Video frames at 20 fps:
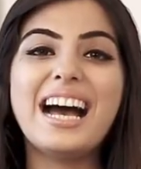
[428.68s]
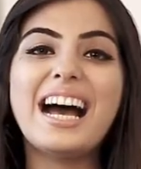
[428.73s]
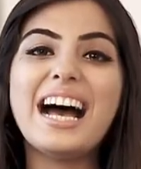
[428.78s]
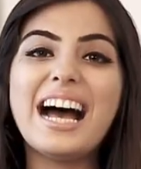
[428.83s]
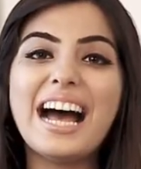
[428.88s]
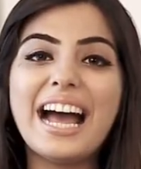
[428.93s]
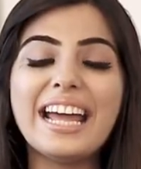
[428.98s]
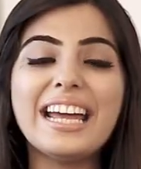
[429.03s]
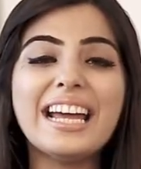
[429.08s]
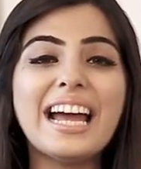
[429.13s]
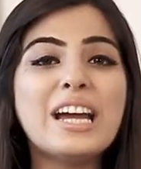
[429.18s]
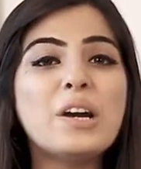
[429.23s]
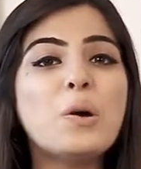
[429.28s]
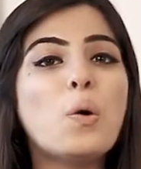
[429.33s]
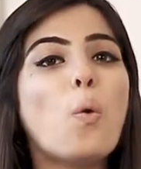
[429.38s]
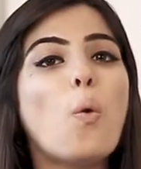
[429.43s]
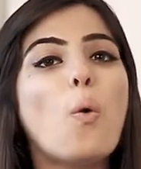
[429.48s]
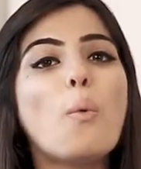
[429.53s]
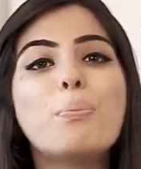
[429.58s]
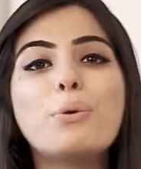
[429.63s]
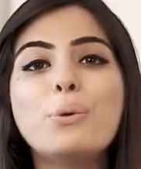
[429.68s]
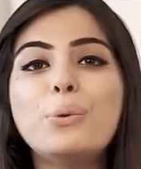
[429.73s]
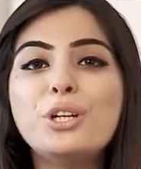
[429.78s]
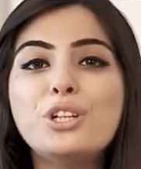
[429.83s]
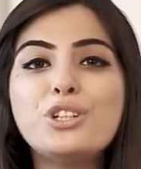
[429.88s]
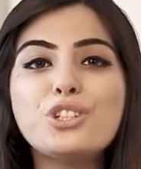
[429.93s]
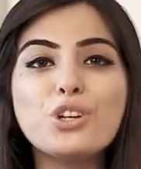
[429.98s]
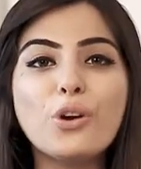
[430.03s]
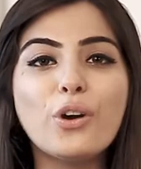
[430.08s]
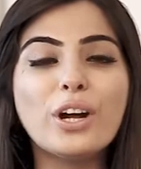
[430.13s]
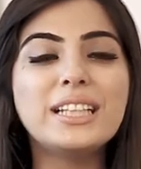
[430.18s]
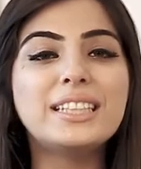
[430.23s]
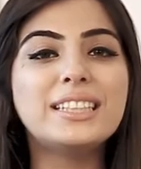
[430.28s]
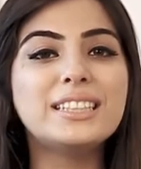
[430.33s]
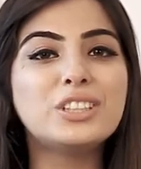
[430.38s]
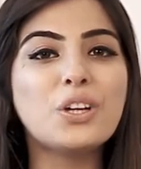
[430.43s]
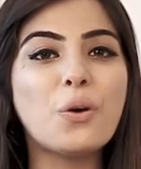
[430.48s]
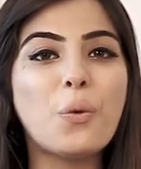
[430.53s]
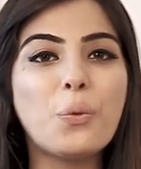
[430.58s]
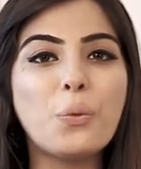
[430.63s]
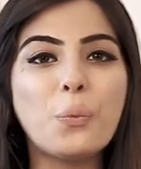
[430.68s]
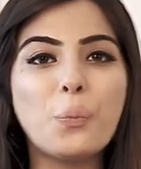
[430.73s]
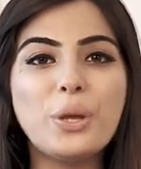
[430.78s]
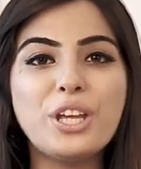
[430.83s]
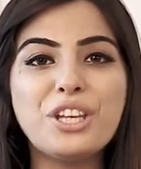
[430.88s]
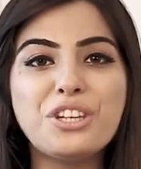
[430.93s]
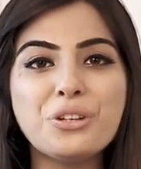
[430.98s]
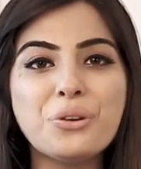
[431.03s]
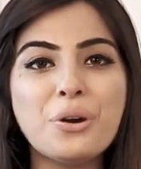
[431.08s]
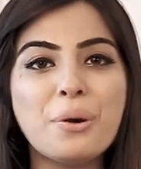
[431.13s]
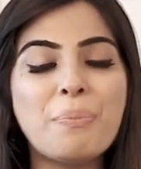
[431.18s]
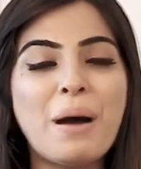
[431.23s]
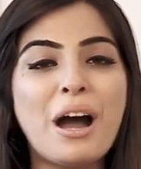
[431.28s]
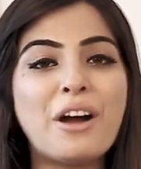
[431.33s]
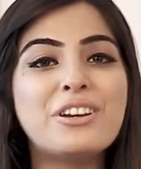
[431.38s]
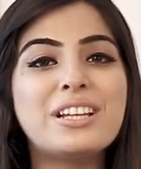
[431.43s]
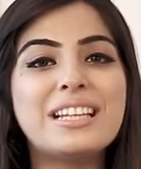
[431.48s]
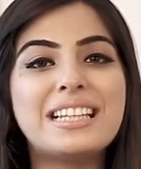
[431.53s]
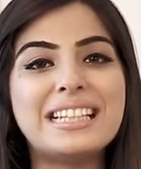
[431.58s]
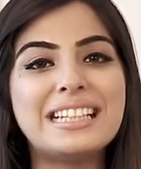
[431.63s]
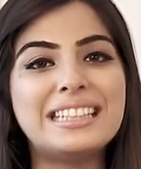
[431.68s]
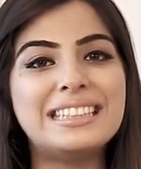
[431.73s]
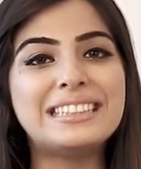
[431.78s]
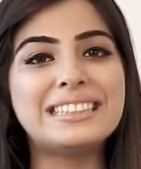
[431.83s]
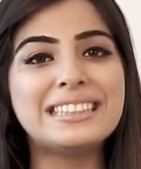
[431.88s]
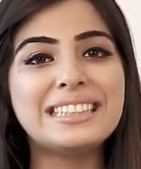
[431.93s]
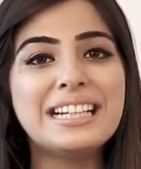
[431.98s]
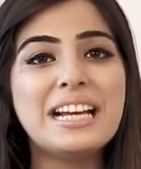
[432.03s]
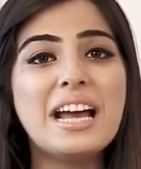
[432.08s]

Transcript: Hi, I hope you enjoyed this whole video about guilt.